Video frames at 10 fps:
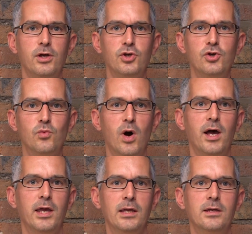good
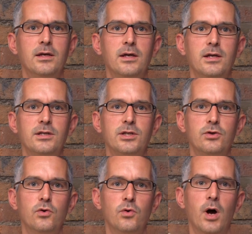way
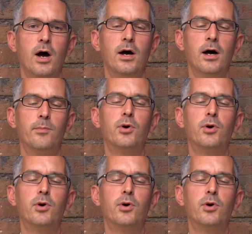to uh,